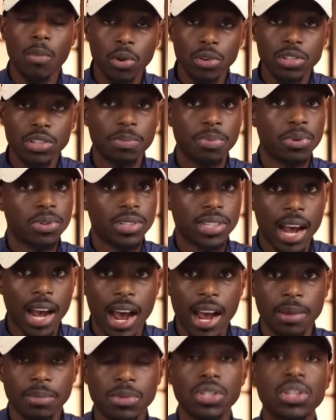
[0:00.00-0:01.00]
multiple
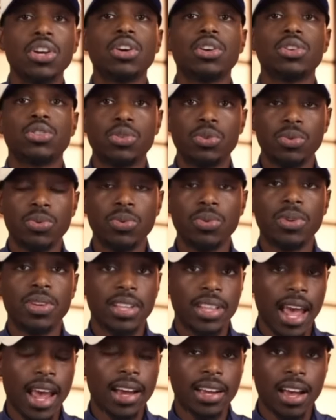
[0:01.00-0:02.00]
times to
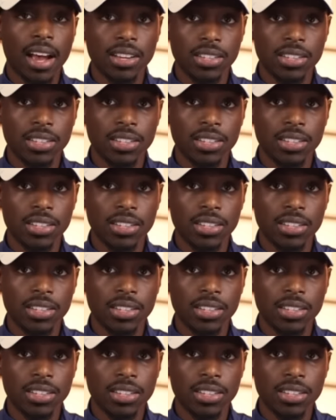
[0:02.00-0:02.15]
that